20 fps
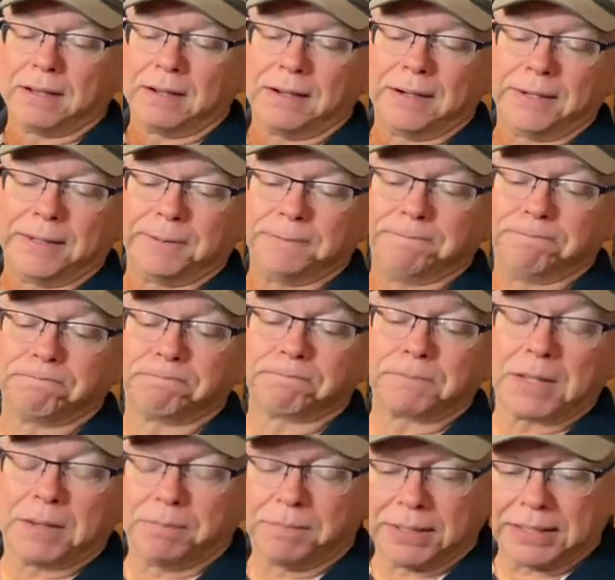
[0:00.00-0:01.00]
Um,
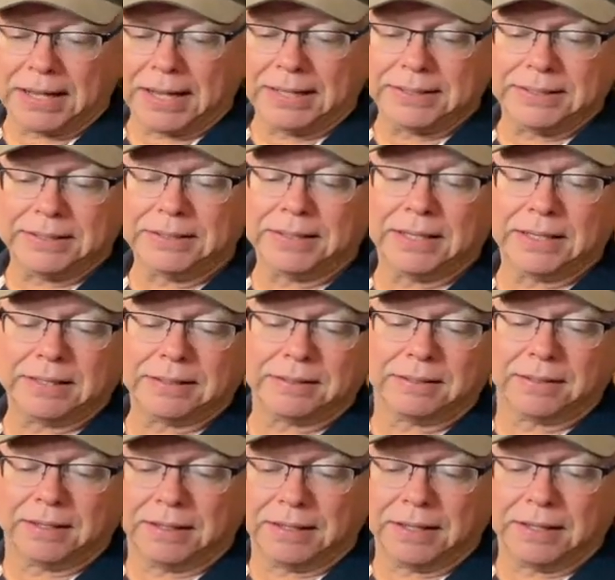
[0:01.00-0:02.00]
but I didn't get
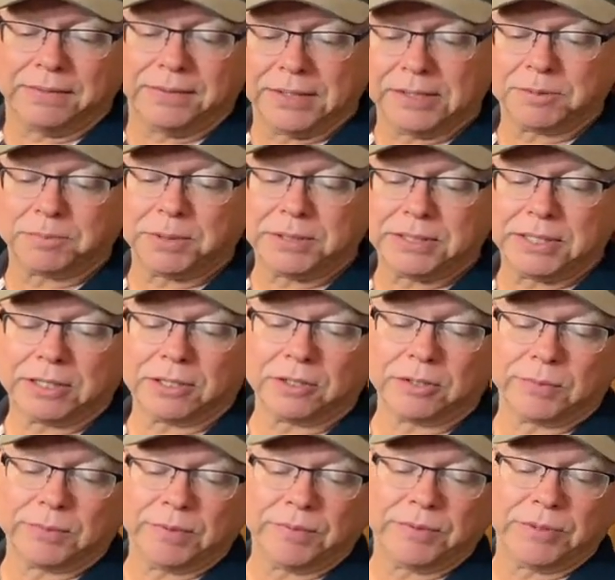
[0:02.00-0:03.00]
it uh, in this
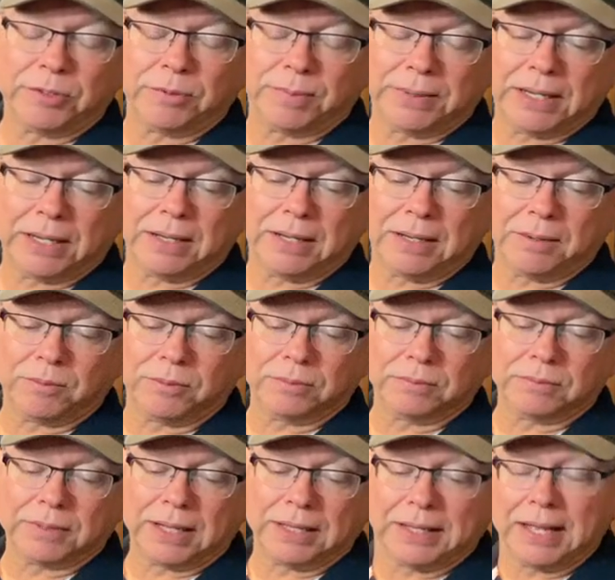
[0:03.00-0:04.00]
particular review. But I, I,
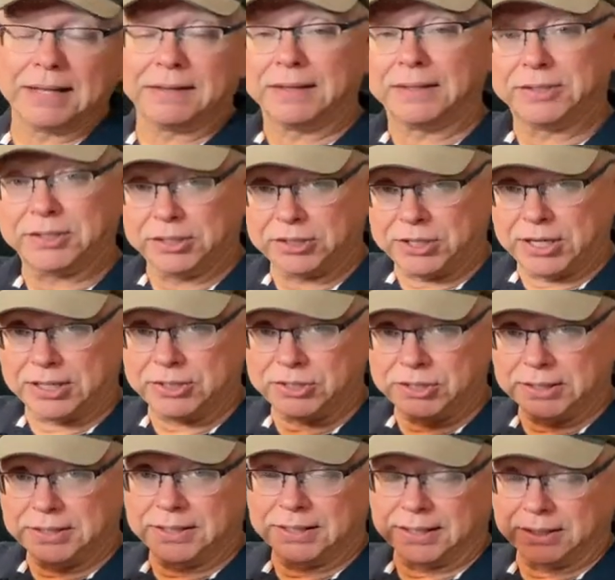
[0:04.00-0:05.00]
will. I like that
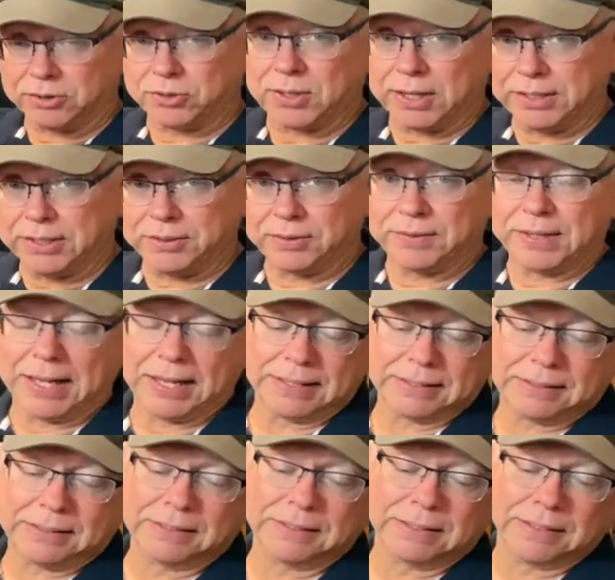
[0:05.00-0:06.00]
suggestion, and I'll try to do
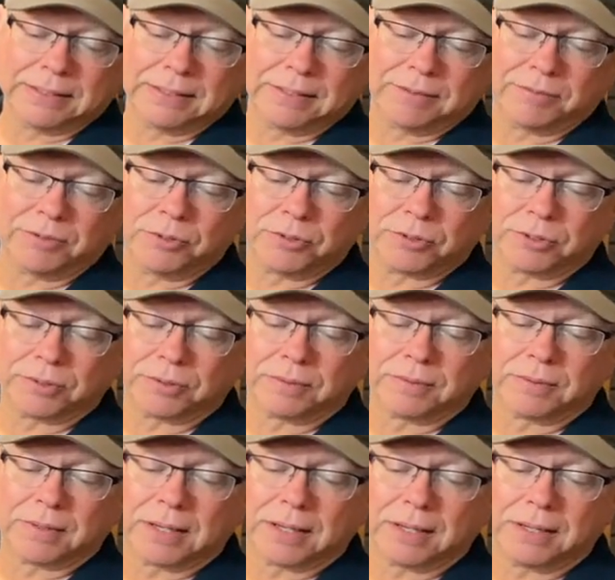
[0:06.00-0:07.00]
that in a in a future
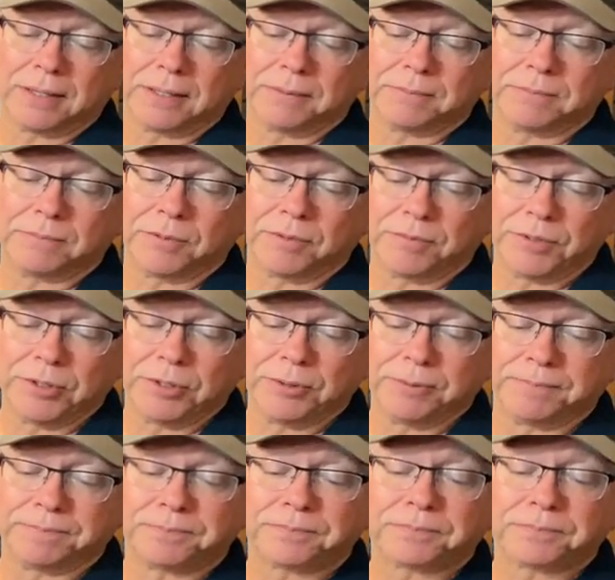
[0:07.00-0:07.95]
um, review.